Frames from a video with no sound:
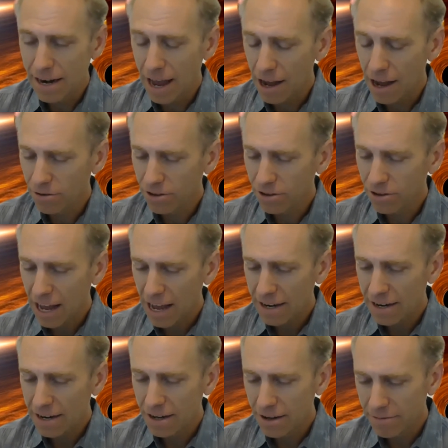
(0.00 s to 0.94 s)
And
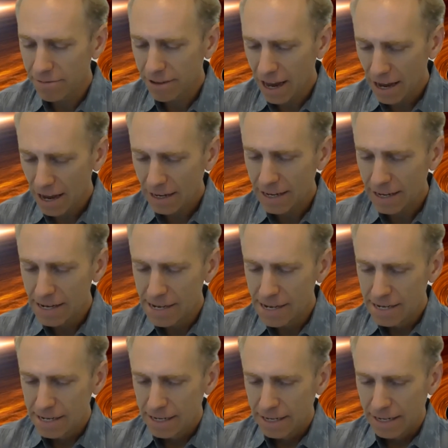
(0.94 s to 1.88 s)
then outside
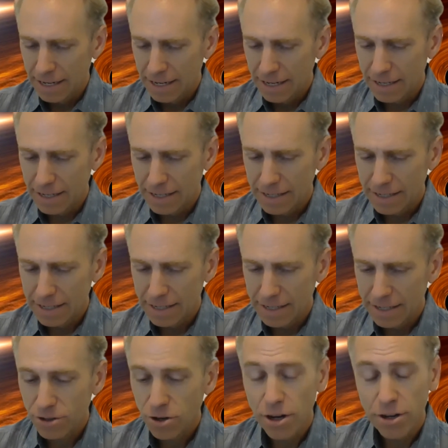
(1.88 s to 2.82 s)
of tech,
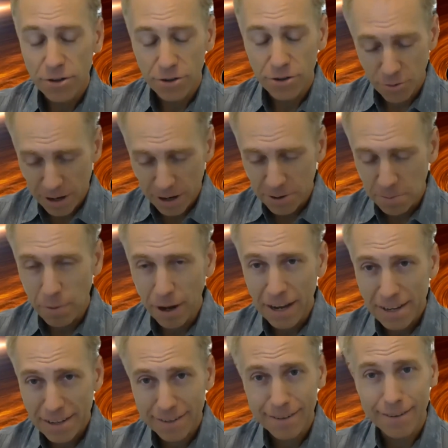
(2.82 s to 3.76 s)
so I used to race
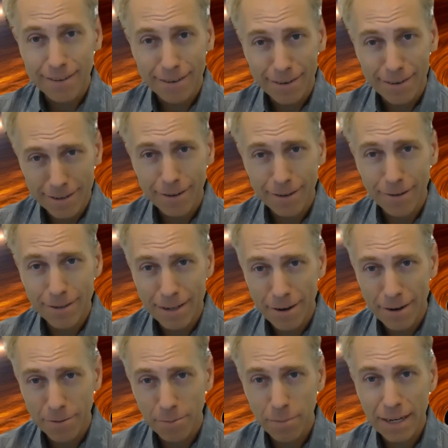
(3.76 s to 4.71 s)
bikes, all
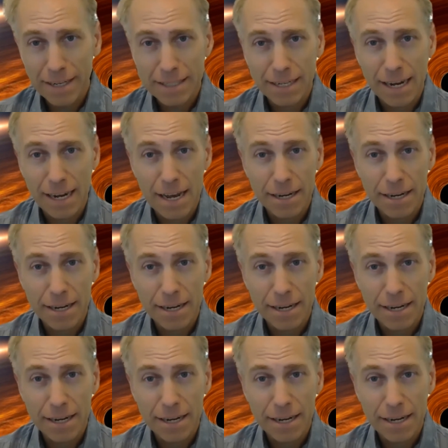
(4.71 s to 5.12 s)
sorts of different bikes.